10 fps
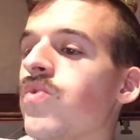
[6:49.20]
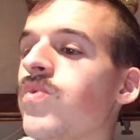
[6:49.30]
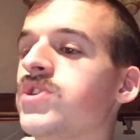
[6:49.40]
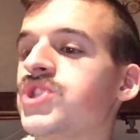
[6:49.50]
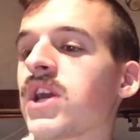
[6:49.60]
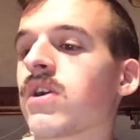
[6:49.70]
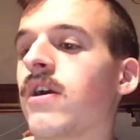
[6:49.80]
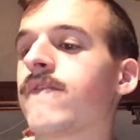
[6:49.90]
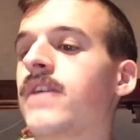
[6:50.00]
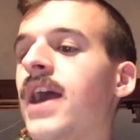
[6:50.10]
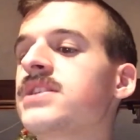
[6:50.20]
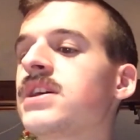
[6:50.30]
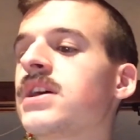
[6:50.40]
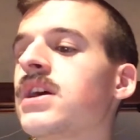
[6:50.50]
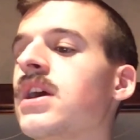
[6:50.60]
we check off that.
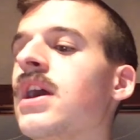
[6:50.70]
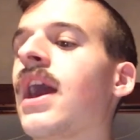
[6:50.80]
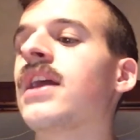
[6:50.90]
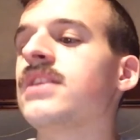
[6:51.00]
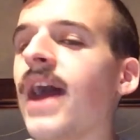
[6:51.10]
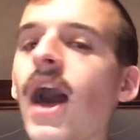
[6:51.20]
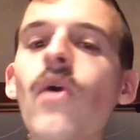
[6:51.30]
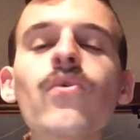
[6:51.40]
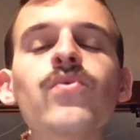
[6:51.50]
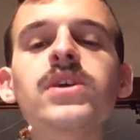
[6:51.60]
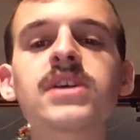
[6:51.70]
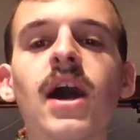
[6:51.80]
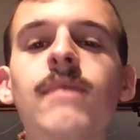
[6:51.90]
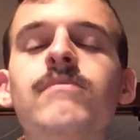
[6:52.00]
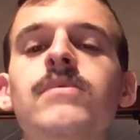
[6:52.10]
And now we
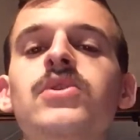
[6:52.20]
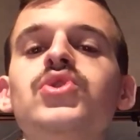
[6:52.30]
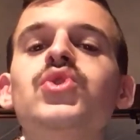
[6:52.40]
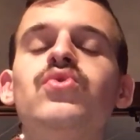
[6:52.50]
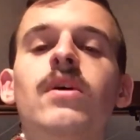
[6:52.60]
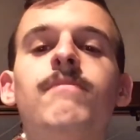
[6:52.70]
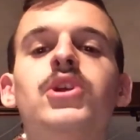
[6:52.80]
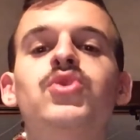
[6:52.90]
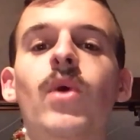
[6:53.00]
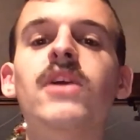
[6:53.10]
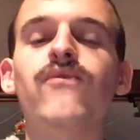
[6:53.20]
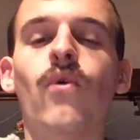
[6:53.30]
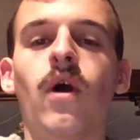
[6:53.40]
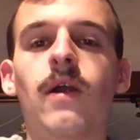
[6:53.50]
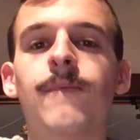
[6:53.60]
come to number
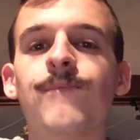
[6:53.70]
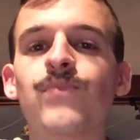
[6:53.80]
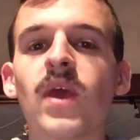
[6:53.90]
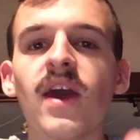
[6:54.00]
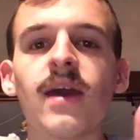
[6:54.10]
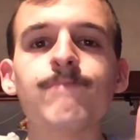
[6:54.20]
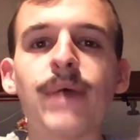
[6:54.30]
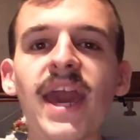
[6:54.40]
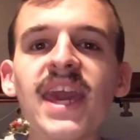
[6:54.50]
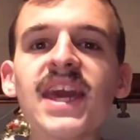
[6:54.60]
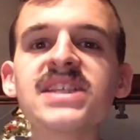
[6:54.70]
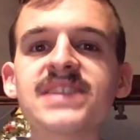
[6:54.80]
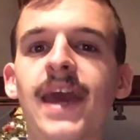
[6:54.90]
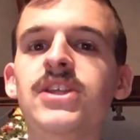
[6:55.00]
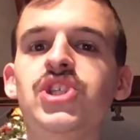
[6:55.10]
24. Pay
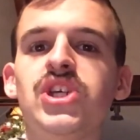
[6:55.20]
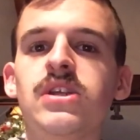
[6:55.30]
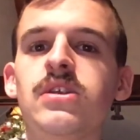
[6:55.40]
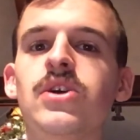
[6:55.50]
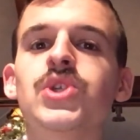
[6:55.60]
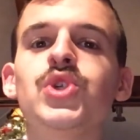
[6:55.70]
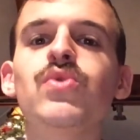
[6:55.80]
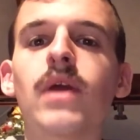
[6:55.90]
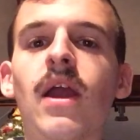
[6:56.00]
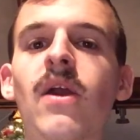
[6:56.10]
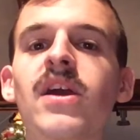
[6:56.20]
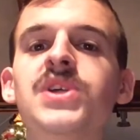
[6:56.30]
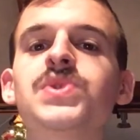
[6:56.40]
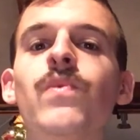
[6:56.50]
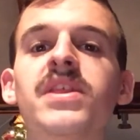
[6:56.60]
attention to
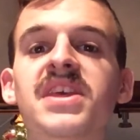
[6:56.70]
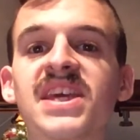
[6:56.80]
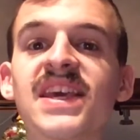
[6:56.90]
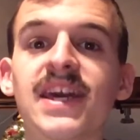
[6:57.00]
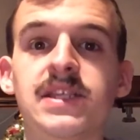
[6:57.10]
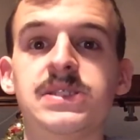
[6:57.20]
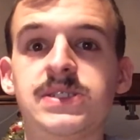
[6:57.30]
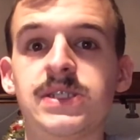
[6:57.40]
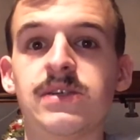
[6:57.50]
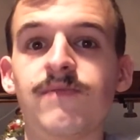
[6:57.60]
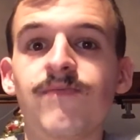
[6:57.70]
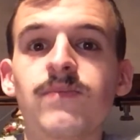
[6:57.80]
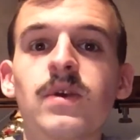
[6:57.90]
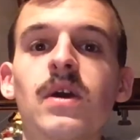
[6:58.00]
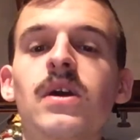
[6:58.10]
areas with kids.
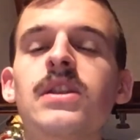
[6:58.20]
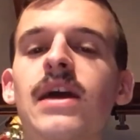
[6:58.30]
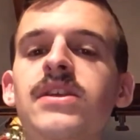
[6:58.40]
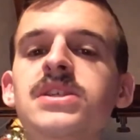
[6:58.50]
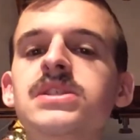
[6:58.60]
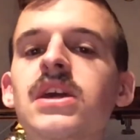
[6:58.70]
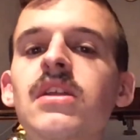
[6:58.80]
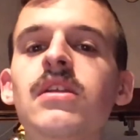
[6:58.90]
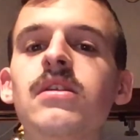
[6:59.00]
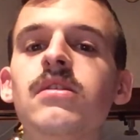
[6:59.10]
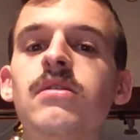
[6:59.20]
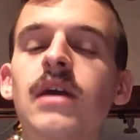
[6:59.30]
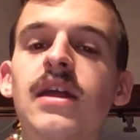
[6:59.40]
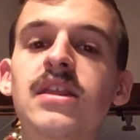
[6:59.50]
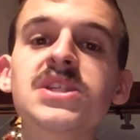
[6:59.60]
Now this
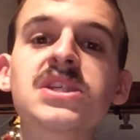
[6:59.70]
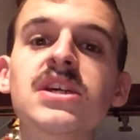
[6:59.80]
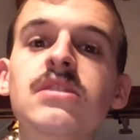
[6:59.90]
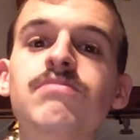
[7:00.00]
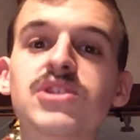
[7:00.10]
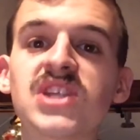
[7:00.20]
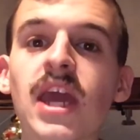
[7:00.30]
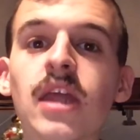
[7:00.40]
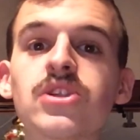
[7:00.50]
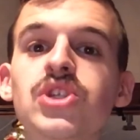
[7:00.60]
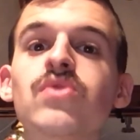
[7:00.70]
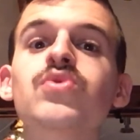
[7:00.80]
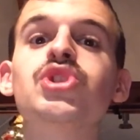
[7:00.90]
can pertain to